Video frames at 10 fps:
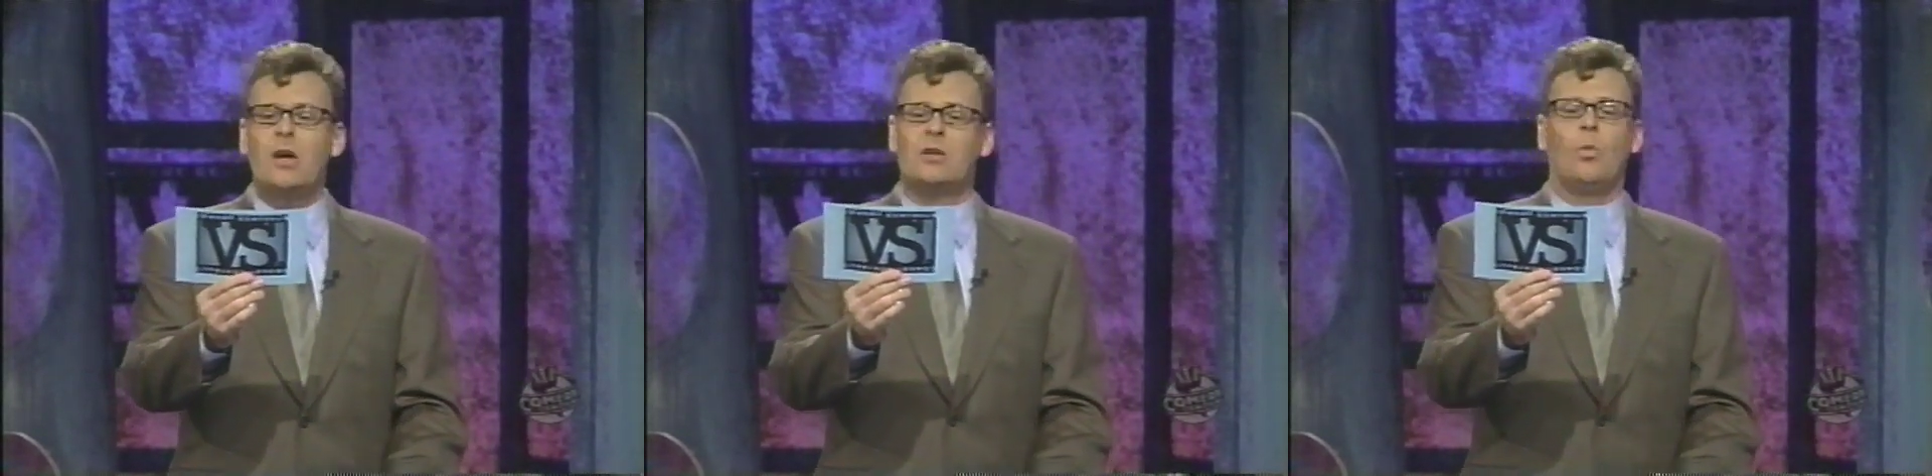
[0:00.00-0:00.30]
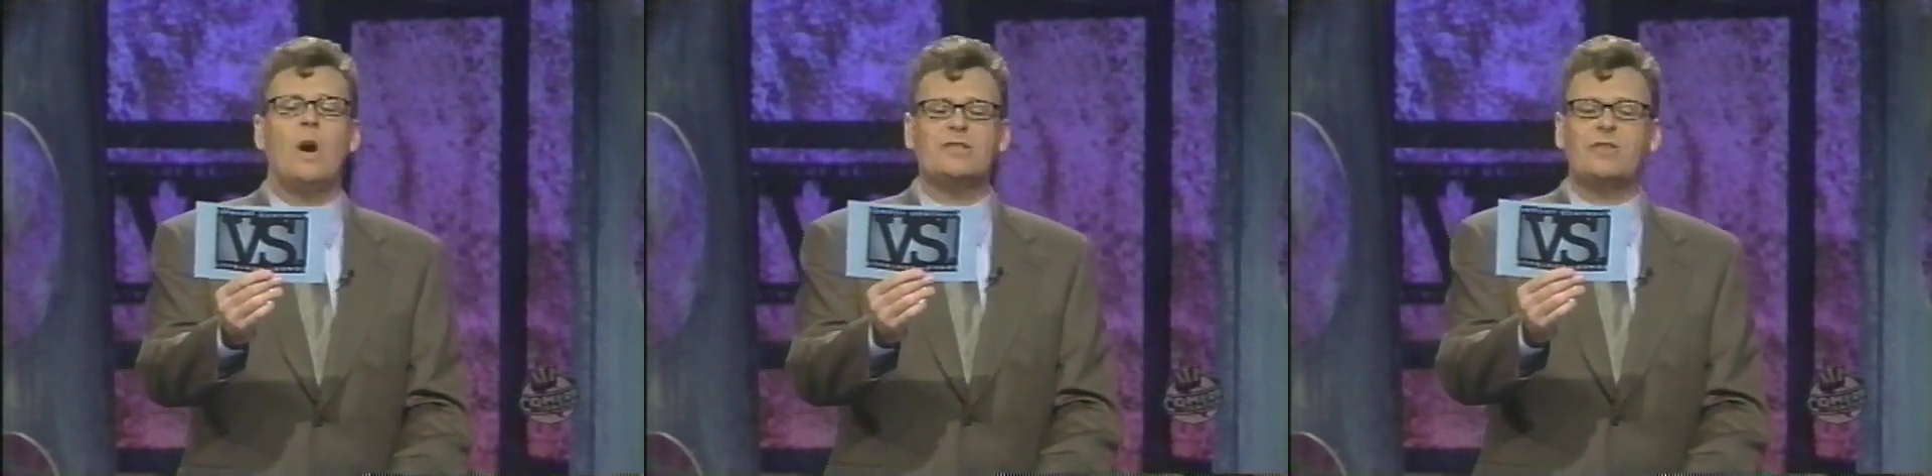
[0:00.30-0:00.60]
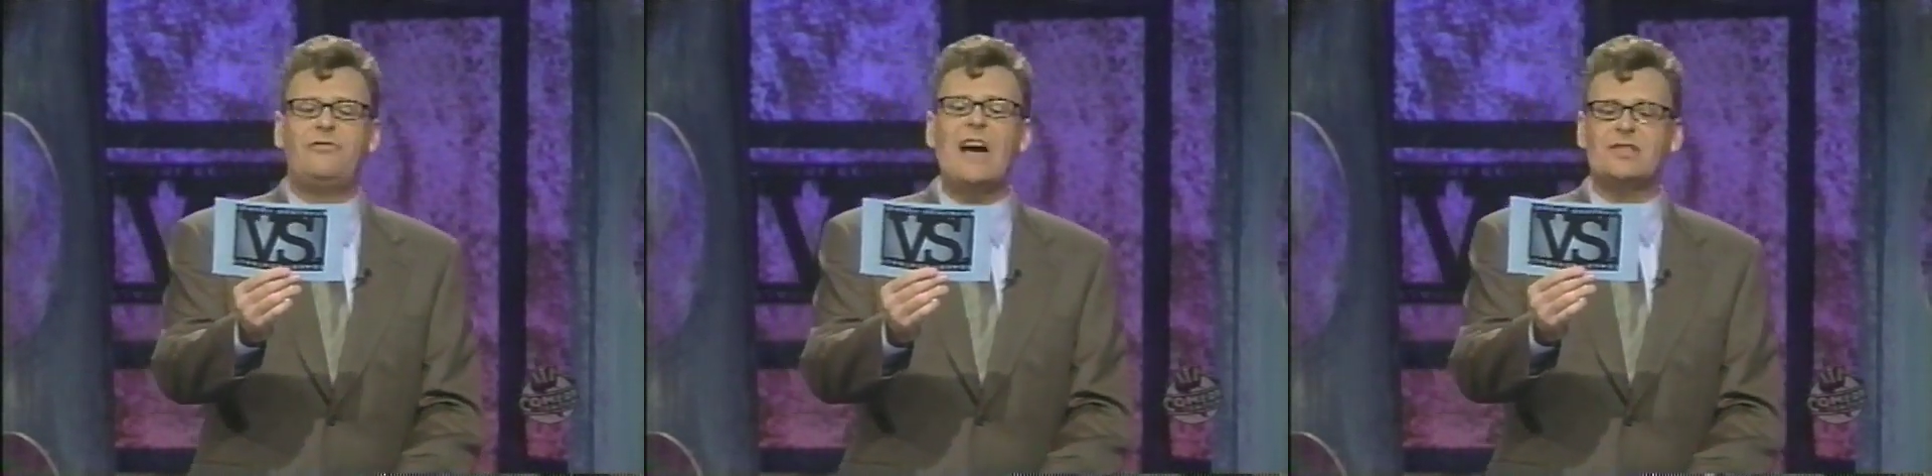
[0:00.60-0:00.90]
to watch
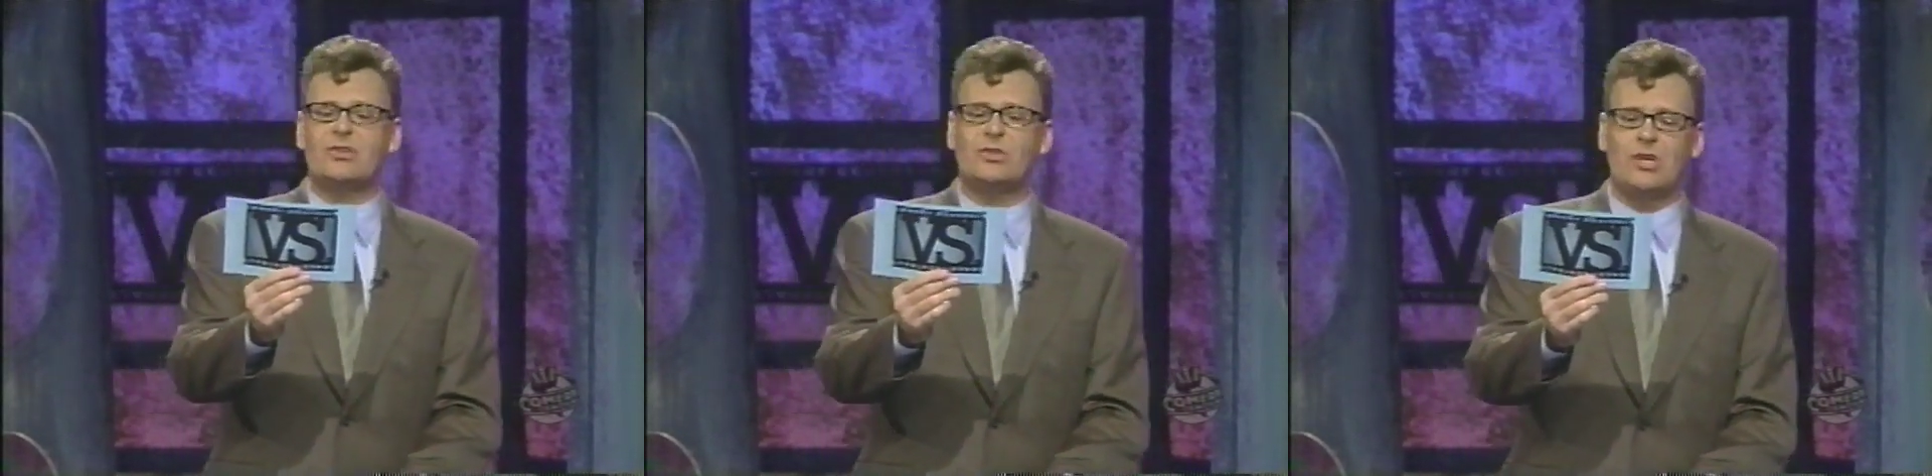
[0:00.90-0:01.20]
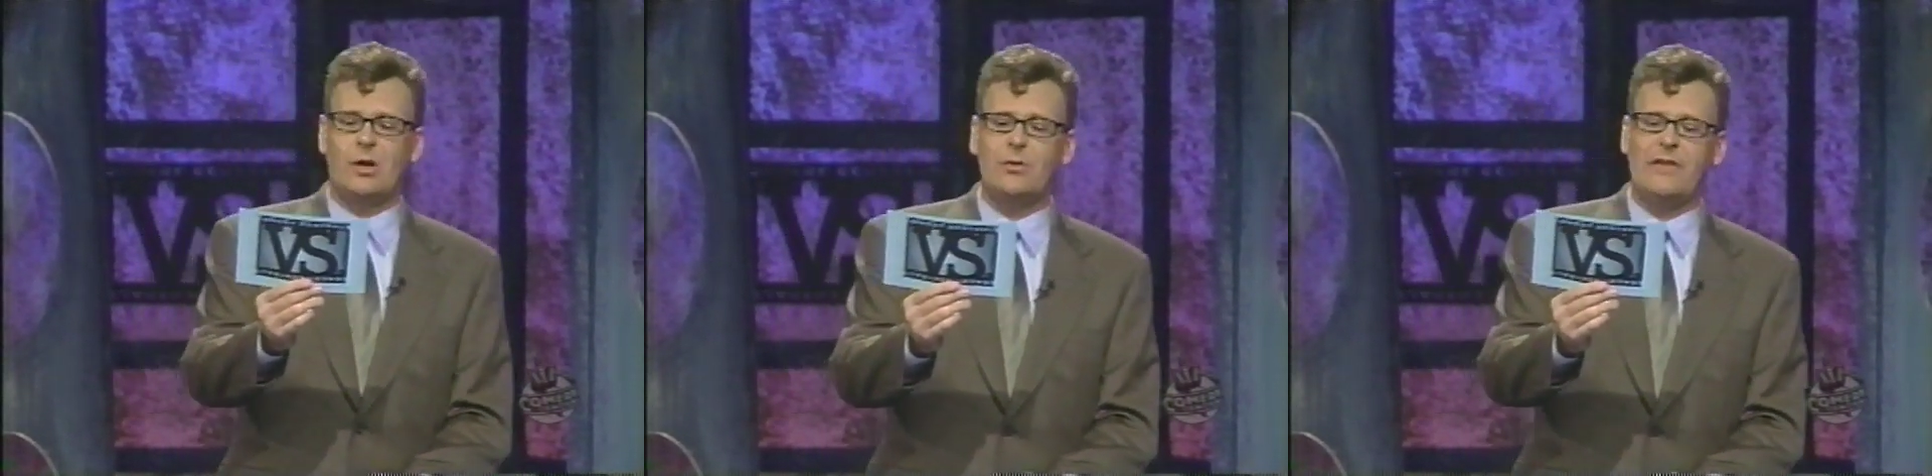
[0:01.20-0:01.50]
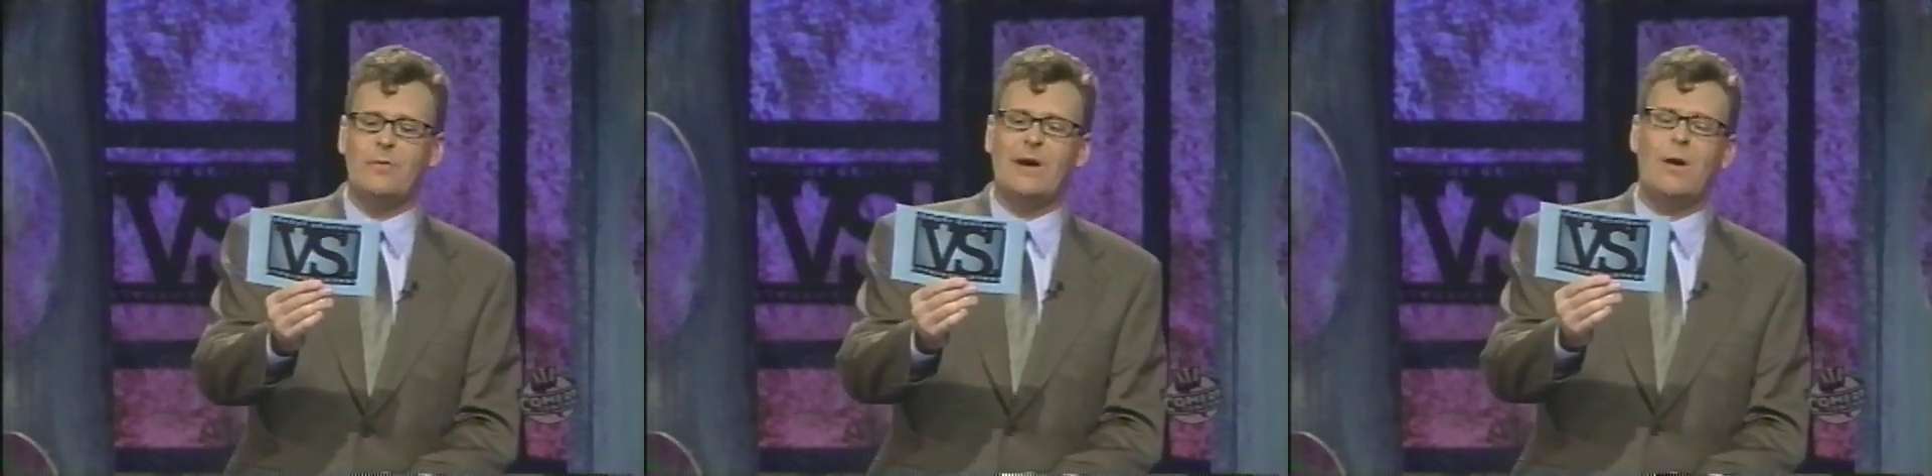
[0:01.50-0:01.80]
a fashion show
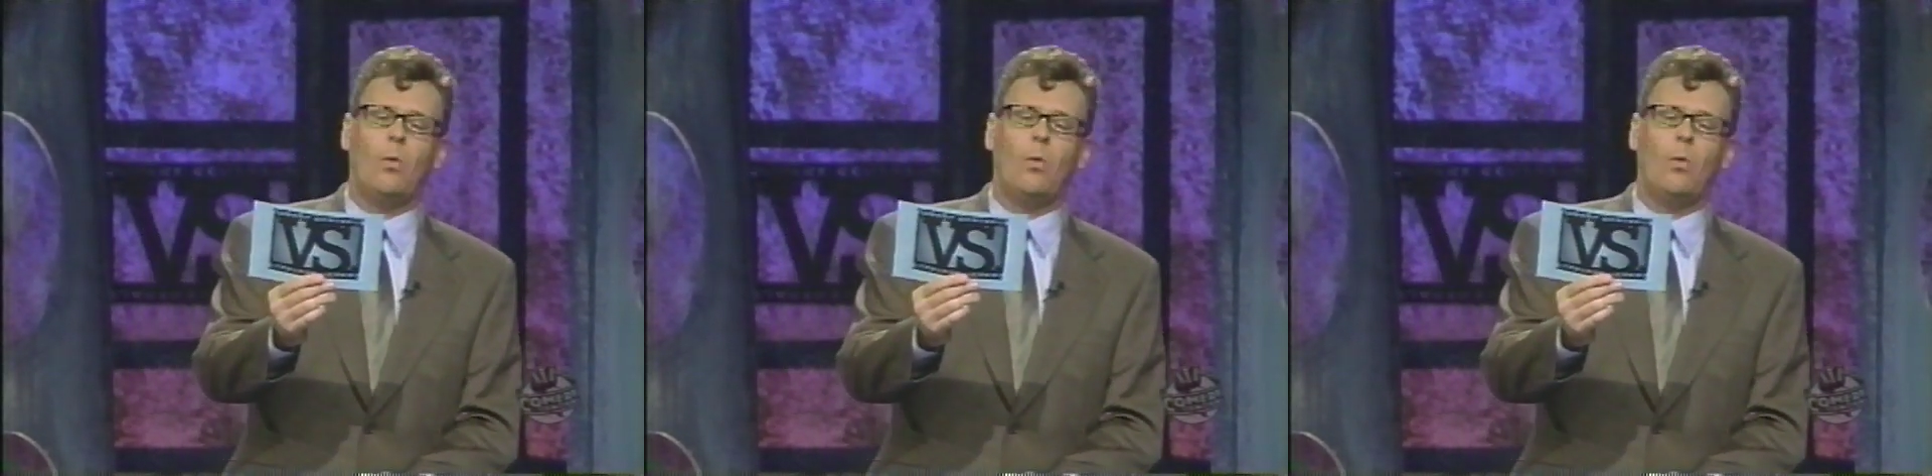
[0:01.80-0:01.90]
given by